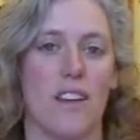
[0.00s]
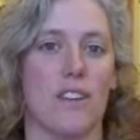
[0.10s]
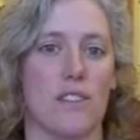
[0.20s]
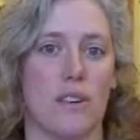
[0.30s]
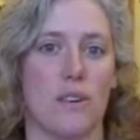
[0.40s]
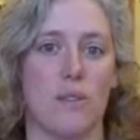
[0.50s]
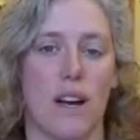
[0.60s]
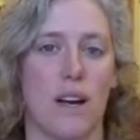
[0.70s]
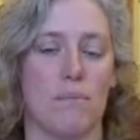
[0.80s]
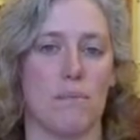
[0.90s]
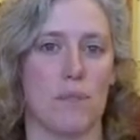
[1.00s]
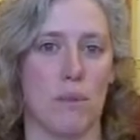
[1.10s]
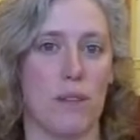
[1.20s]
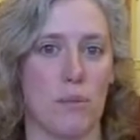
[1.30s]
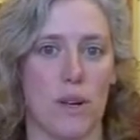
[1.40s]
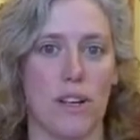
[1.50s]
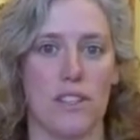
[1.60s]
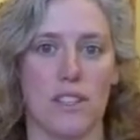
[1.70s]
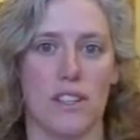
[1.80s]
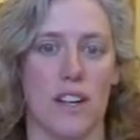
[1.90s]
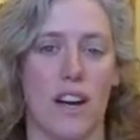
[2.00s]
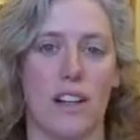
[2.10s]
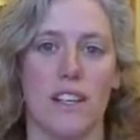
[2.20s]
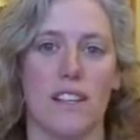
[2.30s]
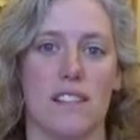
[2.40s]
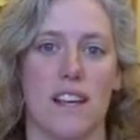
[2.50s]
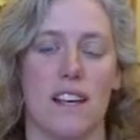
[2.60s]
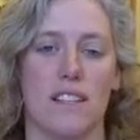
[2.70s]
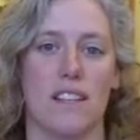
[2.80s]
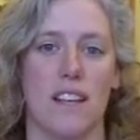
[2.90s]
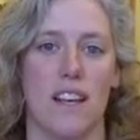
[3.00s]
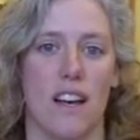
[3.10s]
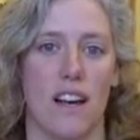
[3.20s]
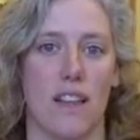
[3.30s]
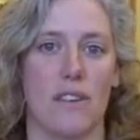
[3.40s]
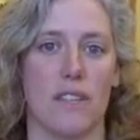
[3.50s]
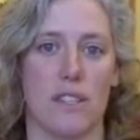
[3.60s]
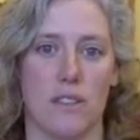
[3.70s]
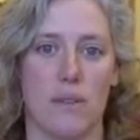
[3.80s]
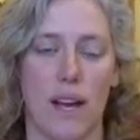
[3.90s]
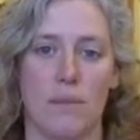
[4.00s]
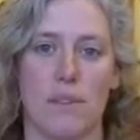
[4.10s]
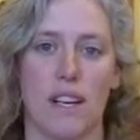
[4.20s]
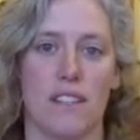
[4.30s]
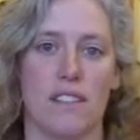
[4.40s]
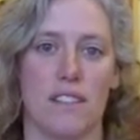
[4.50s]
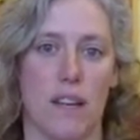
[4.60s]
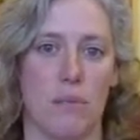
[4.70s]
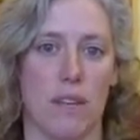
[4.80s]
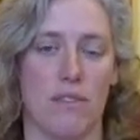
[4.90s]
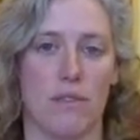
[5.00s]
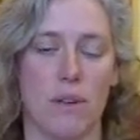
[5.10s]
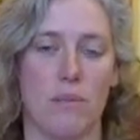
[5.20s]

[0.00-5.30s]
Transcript: and also um, spread the word to your colleagues that uh, there is a new abstract template